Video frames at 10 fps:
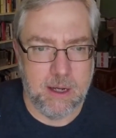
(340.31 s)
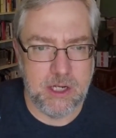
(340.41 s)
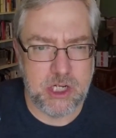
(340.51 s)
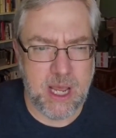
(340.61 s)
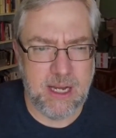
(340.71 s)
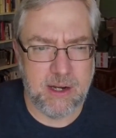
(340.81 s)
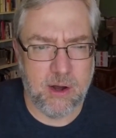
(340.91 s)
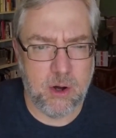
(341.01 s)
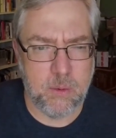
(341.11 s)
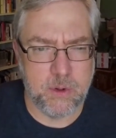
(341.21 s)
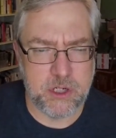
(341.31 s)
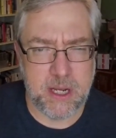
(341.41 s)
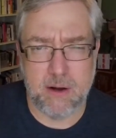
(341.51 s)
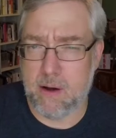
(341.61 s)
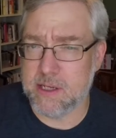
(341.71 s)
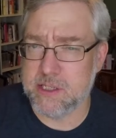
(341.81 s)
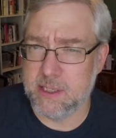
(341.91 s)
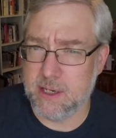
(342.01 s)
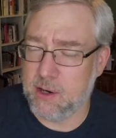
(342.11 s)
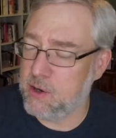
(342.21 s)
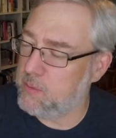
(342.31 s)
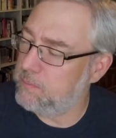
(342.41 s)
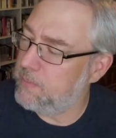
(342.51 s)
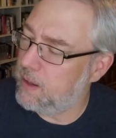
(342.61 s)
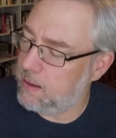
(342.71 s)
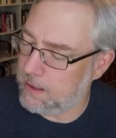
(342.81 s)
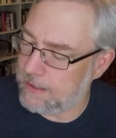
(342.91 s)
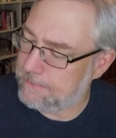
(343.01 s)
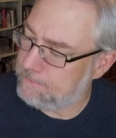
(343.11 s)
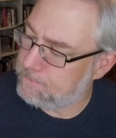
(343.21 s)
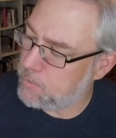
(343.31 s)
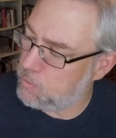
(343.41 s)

Jane at Home or Jane Austen at Home,